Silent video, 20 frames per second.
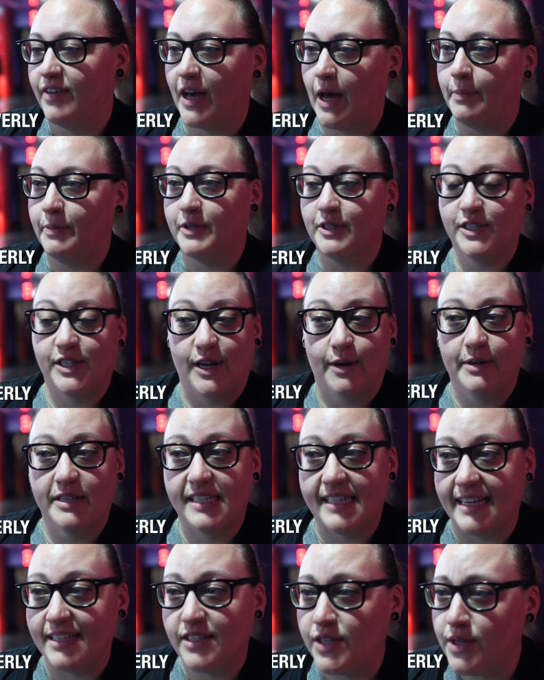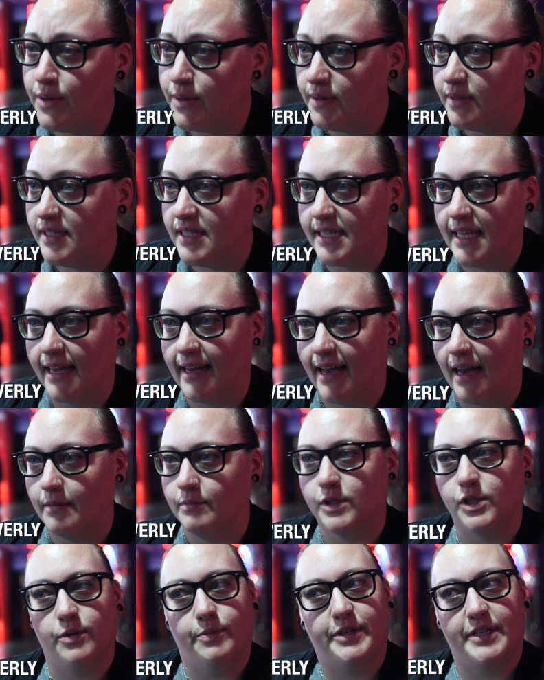a couple of Star Wars tattoos, like
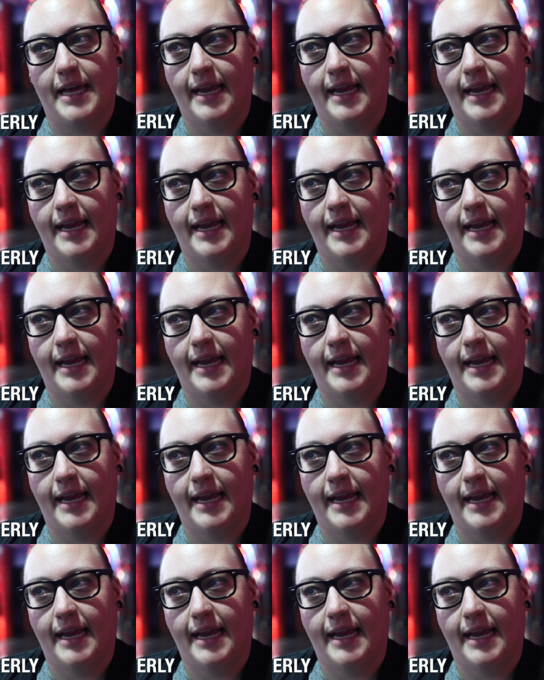I'm super